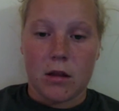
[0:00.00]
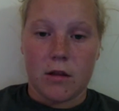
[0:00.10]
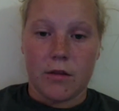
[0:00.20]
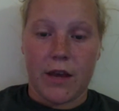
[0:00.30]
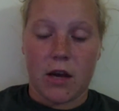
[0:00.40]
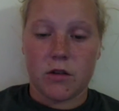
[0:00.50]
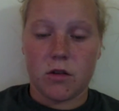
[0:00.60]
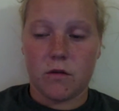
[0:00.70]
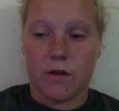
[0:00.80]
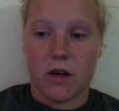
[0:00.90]
They are
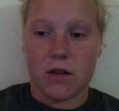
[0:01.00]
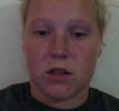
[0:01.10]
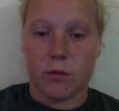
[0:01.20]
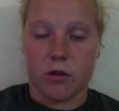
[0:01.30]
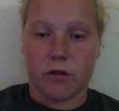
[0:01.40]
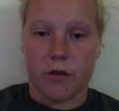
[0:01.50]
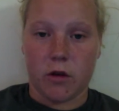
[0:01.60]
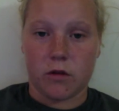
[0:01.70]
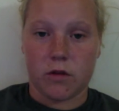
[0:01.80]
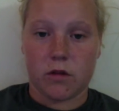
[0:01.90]
two very similar
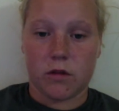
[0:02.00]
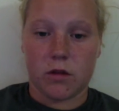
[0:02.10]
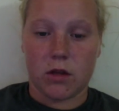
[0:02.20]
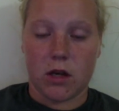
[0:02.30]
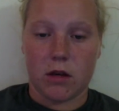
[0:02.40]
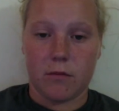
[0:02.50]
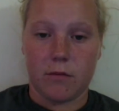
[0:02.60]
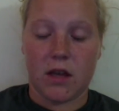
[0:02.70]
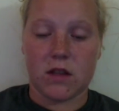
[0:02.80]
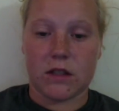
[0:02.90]
phones. The
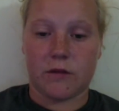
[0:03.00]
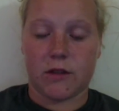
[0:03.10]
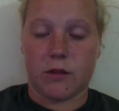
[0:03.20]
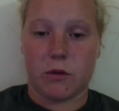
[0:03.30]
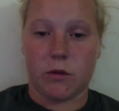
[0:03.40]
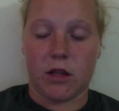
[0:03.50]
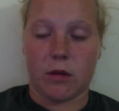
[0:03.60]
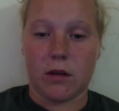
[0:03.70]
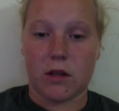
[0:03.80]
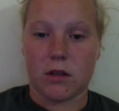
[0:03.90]
main difference between
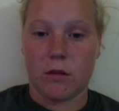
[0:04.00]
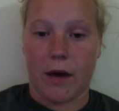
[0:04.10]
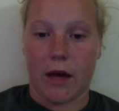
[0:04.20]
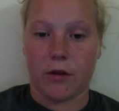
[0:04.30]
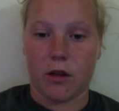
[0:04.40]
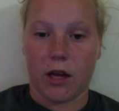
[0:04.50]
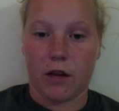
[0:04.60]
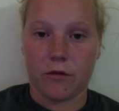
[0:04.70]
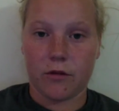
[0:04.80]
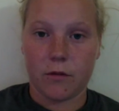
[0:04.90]
them is the battery
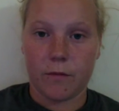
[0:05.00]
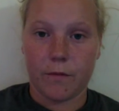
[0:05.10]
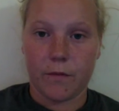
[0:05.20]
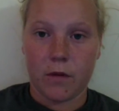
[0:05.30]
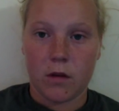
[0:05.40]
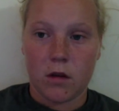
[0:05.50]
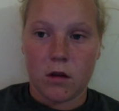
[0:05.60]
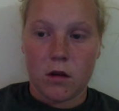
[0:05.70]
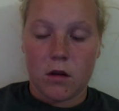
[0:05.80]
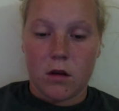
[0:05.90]
life.
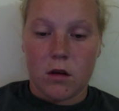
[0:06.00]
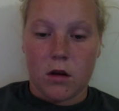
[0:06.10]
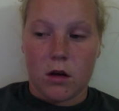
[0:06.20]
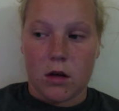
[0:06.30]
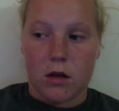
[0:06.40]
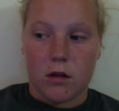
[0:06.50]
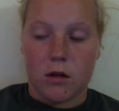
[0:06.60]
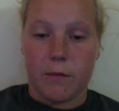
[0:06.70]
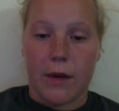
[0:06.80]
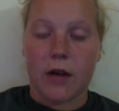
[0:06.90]

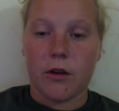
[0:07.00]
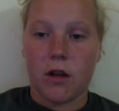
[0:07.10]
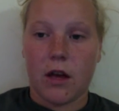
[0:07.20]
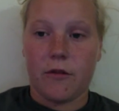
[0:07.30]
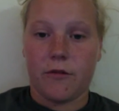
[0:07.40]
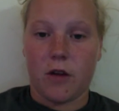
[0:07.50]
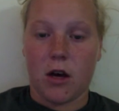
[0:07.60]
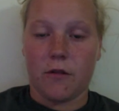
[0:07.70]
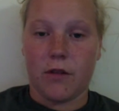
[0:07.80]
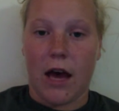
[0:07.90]
The battery life
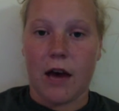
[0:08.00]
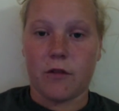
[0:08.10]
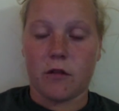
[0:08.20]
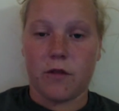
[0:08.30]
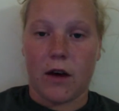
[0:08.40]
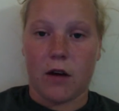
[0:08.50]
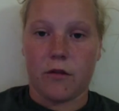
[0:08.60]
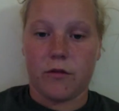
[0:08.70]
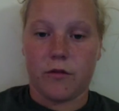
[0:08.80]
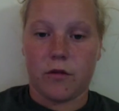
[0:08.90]
of the iPhone
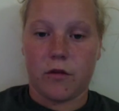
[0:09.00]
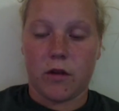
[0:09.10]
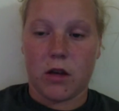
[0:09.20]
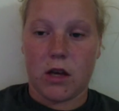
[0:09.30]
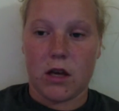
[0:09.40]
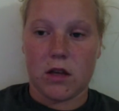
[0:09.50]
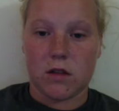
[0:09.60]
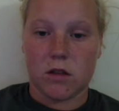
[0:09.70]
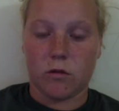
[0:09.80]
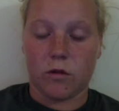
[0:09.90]
5
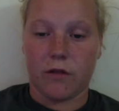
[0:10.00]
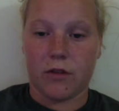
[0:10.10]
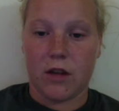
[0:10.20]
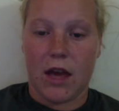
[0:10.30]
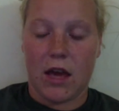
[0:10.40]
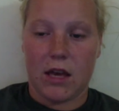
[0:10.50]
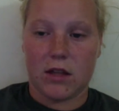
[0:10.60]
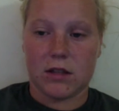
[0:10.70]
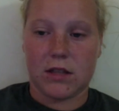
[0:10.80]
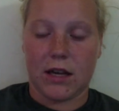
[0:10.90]
is roughly
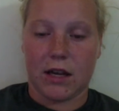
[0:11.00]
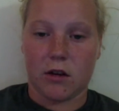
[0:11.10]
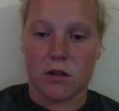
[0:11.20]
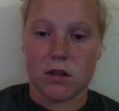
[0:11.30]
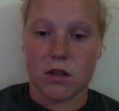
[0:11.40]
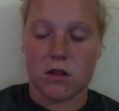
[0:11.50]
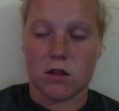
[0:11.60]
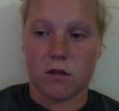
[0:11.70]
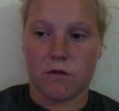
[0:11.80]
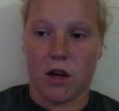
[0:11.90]
8 to 10 hours.
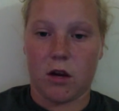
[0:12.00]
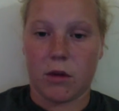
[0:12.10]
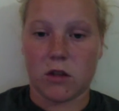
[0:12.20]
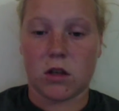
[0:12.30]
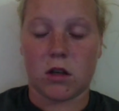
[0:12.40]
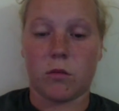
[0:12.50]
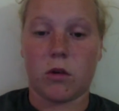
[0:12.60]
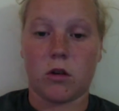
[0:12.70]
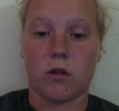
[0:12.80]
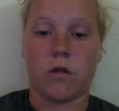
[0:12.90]
It's very much a
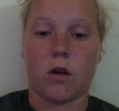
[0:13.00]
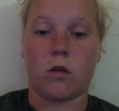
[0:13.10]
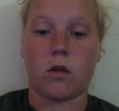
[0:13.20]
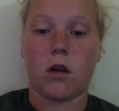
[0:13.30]
commuter phone.